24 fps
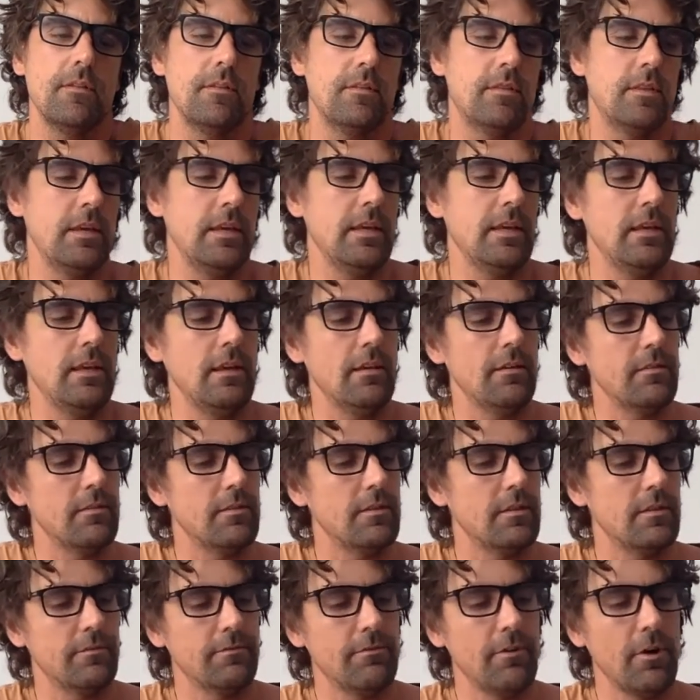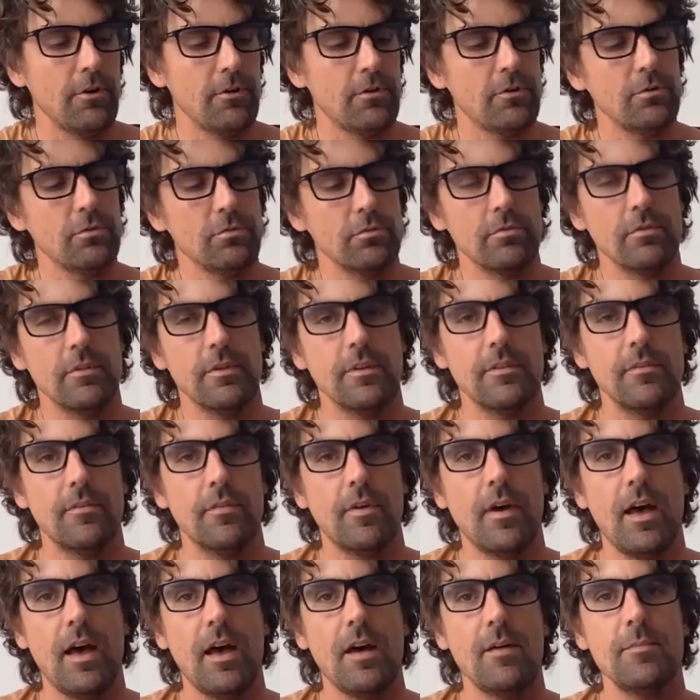the vocal
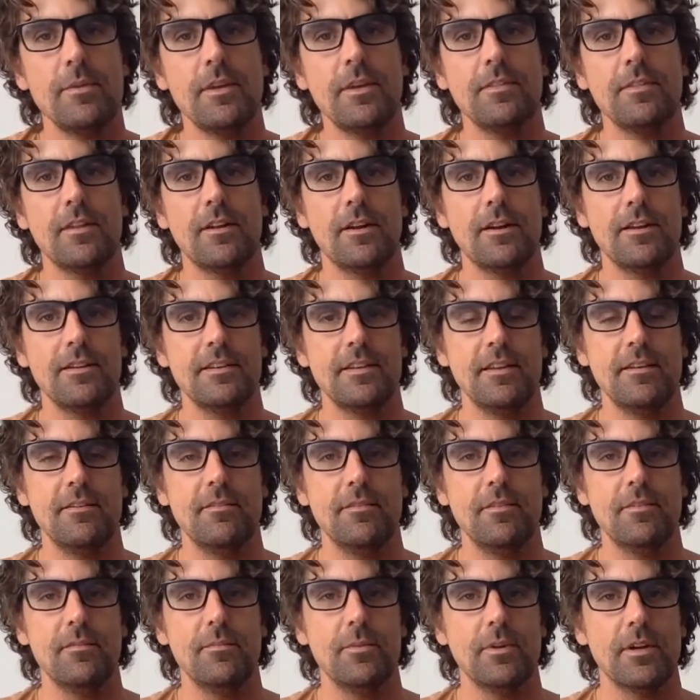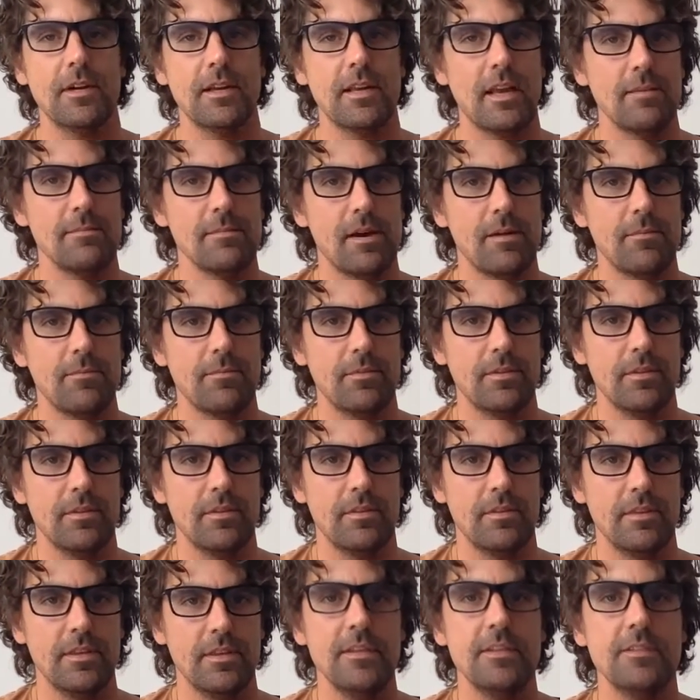humming that I did when I came up with
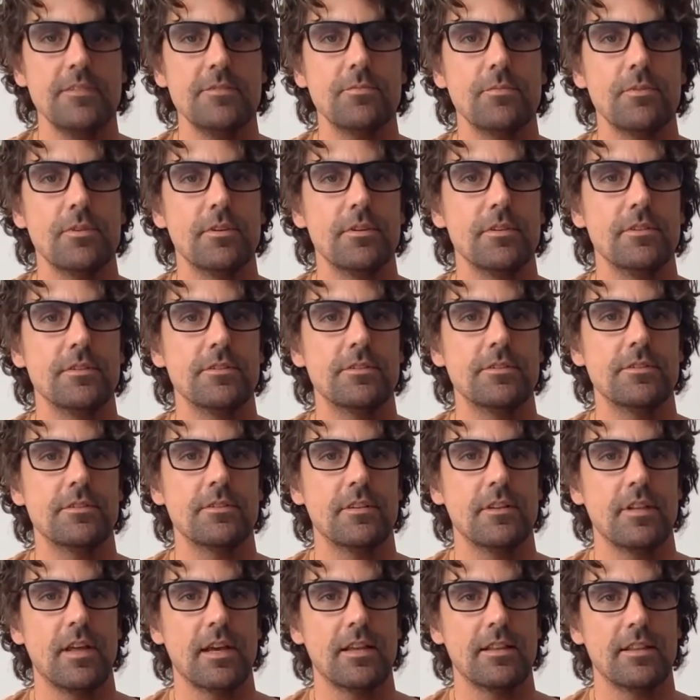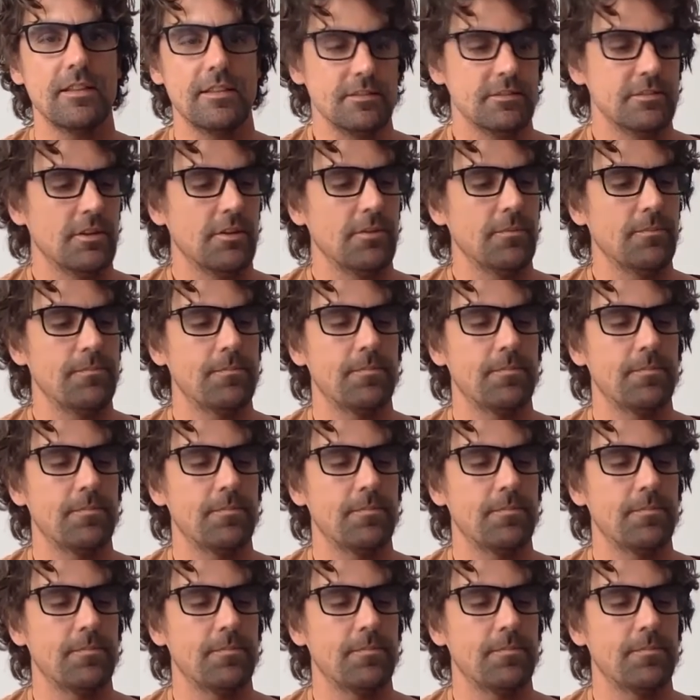this was like this. So.